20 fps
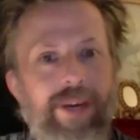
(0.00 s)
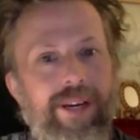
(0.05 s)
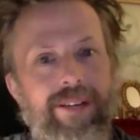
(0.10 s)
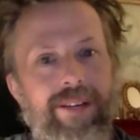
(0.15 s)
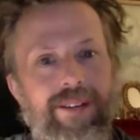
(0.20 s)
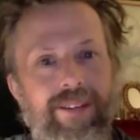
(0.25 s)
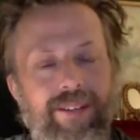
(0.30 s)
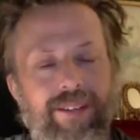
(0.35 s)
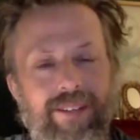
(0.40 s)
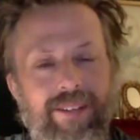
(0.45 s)

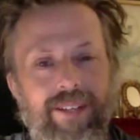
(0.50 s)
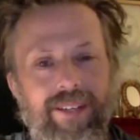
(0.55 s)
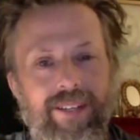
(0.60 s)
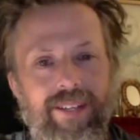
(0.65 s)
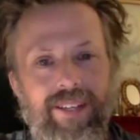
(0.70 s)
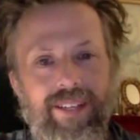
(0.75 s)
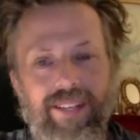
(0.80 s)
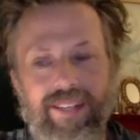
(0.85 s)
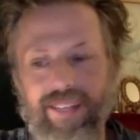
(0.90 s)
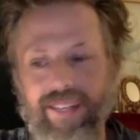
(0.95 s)
mine.
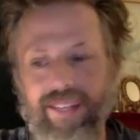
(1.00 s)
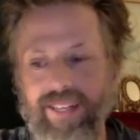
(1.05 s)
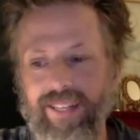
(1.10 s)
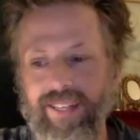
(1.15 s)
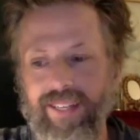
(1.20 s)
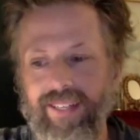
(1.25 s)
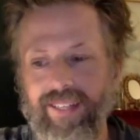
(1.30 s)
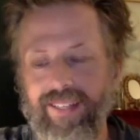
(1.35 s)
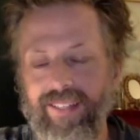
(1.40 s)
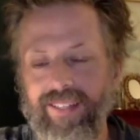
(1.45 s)

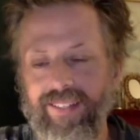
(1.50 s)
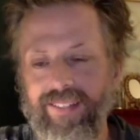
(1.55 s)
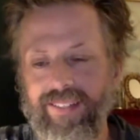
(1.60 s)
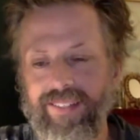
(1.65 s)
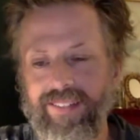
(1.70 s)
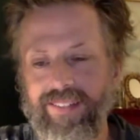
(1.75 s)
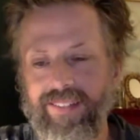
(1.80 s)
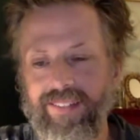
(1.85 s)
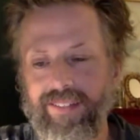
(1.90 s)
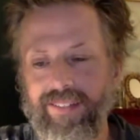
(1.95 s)
And
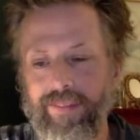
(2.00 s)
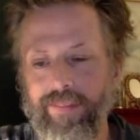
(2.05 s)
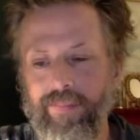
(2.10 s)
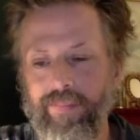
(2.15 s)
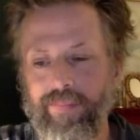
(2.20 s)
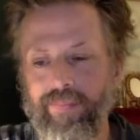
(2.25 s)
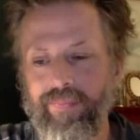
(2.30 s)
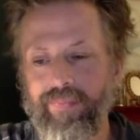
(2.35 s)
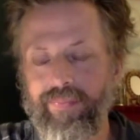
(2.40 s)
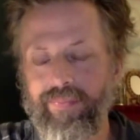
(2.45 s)
it's
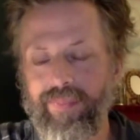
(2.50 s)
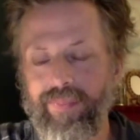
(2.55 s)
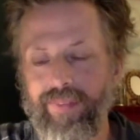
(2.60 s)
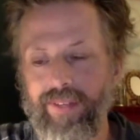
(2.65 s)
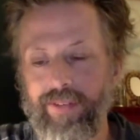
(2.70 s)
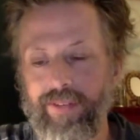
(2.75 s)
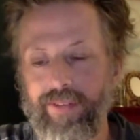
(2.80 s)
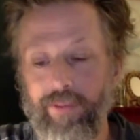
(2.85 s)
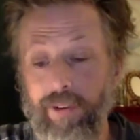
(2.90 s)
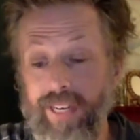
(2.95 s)

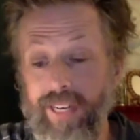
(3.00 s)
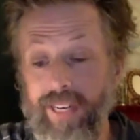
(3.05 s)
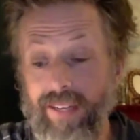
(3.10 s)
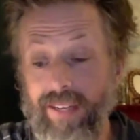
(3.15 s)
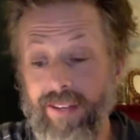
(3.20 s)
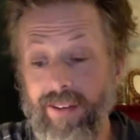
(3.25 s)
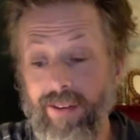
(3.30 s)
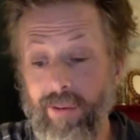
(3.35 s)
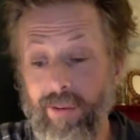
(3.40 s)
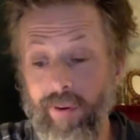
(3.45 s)

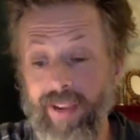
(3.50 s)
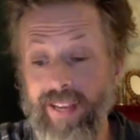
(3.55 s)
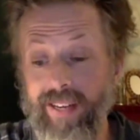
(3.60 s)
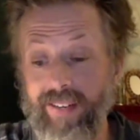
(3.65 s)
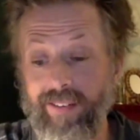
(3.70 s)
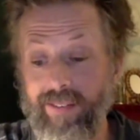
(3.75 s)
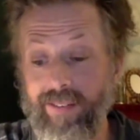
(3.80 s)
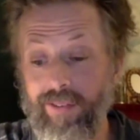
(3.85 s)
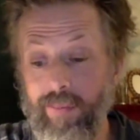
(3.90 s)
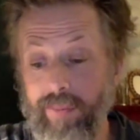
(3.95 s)
really
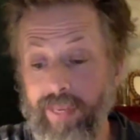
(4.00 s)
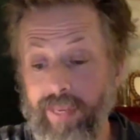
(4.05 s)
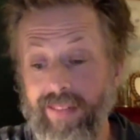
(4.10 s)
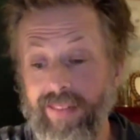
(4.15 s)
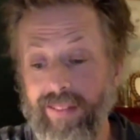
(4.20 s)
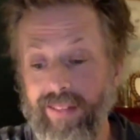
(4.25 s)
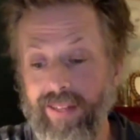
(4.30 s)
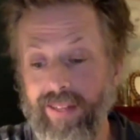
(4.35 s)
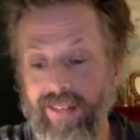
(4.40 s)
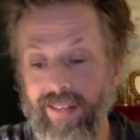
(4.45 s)
great to
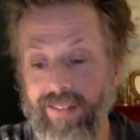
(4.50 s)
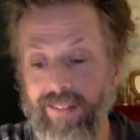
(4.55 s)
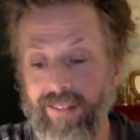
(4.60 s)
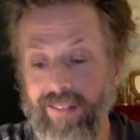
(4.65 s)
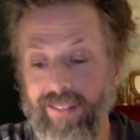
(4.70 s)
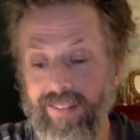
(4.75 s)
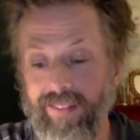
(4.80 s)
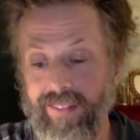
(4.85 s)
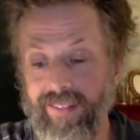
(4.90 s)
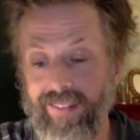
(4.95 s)
meet that.
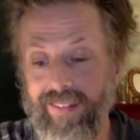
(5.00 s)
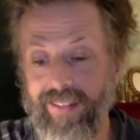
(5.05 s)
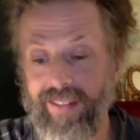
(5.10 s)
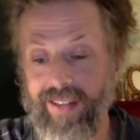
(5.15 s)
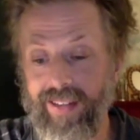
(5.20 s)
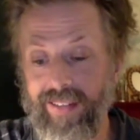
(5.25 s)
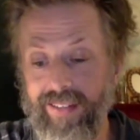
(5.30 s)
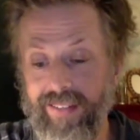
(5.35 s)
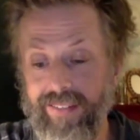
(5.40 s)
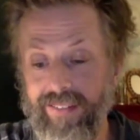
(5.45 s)
And
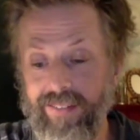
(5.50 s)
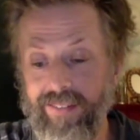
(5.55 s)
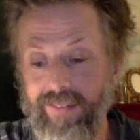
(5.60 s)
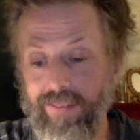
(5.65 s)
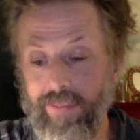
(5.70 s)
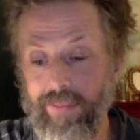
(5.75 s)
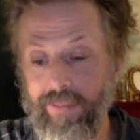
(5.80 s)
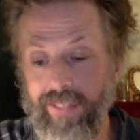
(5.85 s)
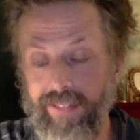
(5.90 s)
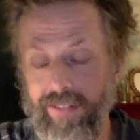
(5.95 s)

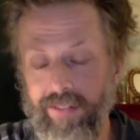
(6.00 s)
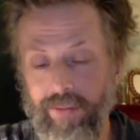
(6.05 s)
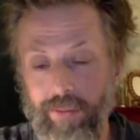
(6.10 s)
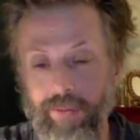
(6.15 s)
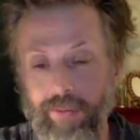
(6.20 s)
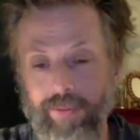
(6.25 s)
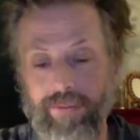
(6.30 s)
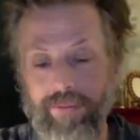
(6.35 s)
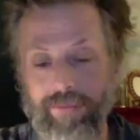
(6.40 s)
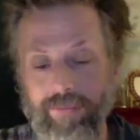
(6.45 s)
we can
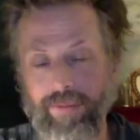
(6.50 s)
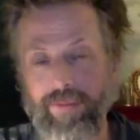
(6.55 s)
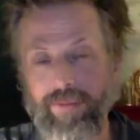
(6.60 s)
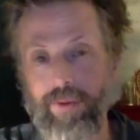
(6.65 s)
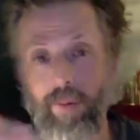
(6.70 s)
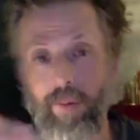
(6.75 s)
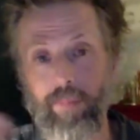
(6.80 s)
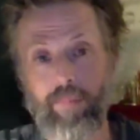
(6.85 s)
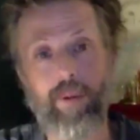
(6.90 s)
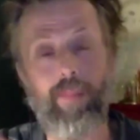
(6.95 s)
sort of
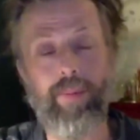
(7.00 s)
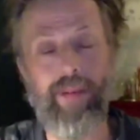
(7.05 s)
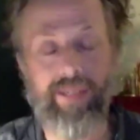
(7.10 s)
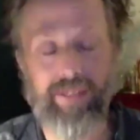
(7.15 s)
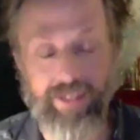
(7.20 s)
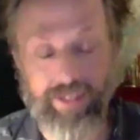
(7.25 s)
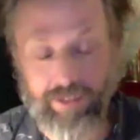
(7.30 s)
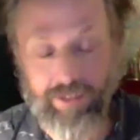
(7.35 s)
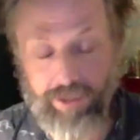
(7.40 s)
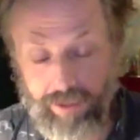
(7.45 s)

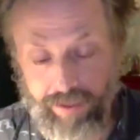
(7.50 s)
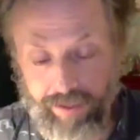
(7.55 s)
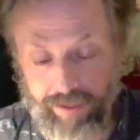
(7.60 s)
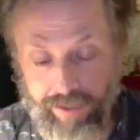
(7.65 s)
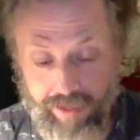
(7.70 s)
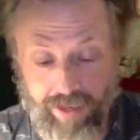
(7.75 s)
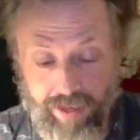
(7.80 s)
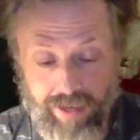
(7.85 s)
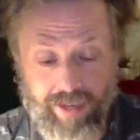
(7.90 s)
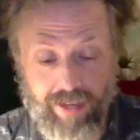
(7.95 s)
complement each
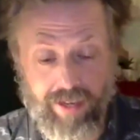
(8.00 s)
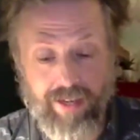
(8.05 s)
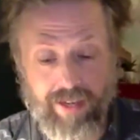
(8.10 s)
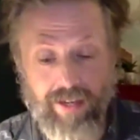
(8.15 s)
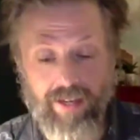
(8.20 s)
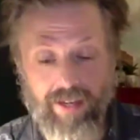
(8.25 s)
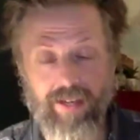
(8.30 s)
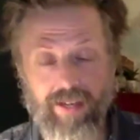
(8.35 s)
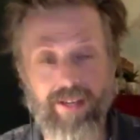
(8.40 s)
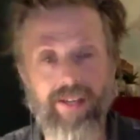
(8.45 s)
other
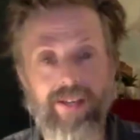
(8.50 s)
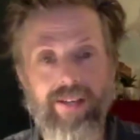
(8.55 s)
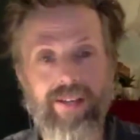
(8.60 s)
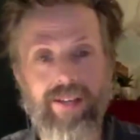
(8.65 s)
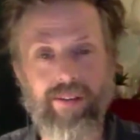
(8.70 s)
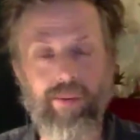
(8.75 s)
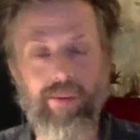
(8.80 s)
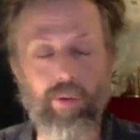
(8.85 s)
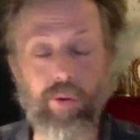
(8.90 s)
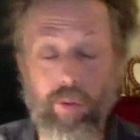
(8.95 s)

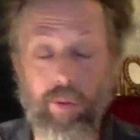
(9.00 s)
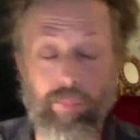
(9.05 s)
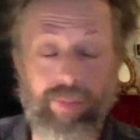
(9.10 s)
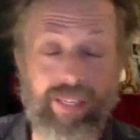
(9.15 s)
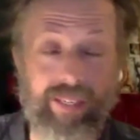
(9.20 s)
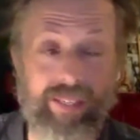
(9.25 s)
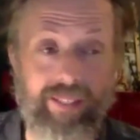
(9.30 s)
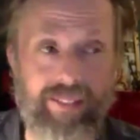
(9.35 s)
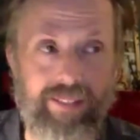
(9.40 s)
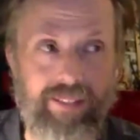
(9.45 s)
or
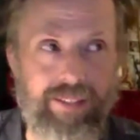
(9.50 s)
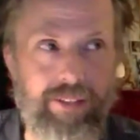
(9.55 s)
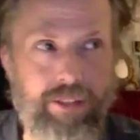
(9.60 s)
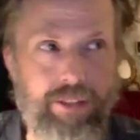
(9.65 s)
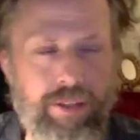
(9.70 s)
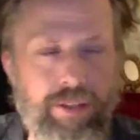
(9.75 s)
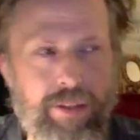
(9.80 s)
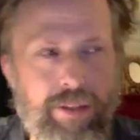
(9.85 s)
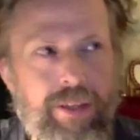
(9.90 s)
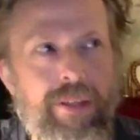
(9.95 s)
complete
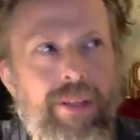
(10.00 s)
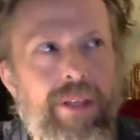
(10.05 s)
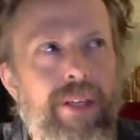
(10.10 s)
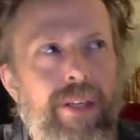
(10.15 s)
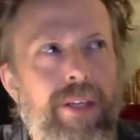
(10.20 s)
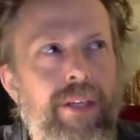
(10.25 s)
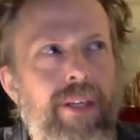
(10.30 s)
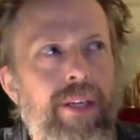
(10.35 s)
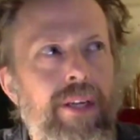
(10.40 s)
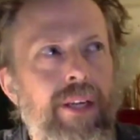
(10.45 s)
each other
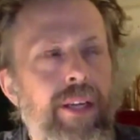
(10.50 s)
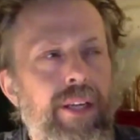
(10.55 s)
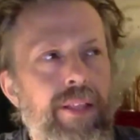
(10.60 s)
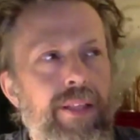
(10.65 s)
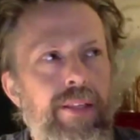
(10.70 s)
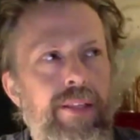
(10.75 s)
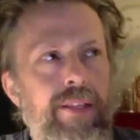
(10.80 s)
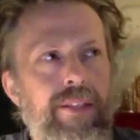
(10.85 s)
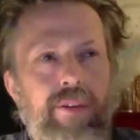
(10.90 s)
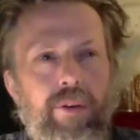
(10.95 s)

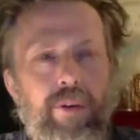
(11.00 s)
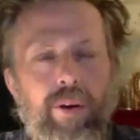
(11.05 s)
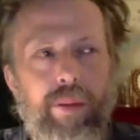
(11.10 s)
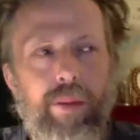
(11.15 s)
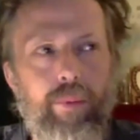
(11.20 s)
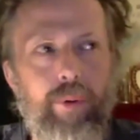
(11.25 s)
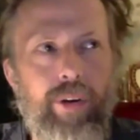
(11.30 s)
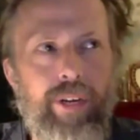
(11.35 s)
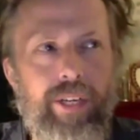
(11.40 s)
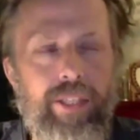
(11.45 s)
in these
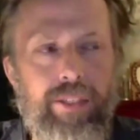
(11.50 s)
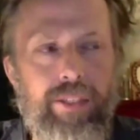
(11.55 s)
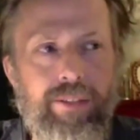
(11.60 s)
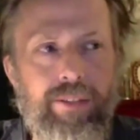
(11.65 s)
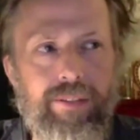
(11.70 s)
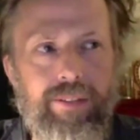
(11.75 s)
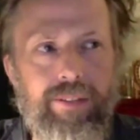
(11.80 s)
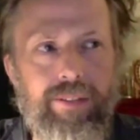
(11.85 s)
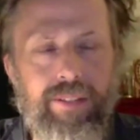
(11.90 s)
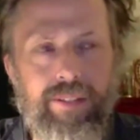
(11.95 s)

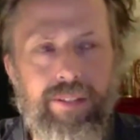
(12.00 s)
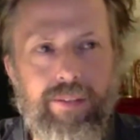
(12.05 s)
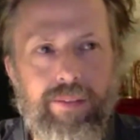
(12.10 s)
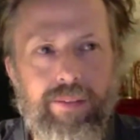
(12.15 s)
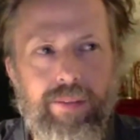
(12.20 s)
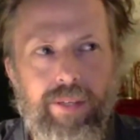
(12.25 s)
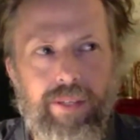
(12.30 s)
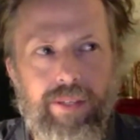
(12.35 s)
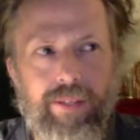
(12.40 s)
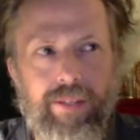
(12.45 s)
collaborations.
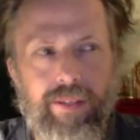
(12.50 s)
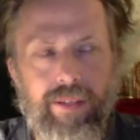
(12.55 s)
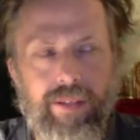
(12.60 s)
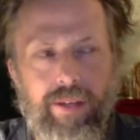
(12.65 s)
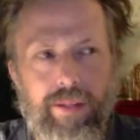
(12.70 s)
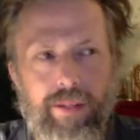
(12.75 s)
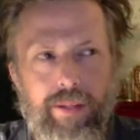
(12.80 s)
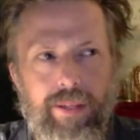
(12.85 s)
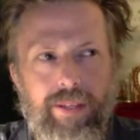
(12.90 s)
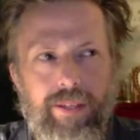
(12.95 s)
And
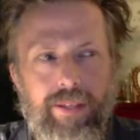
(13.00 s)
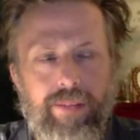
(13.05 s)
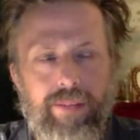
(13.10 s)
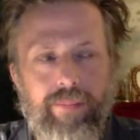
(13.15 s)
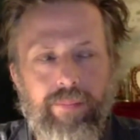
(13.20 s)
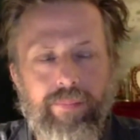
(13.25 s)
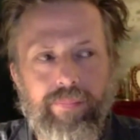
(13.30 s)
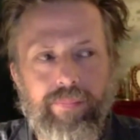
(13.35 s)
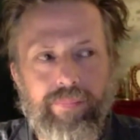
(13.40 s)
I think,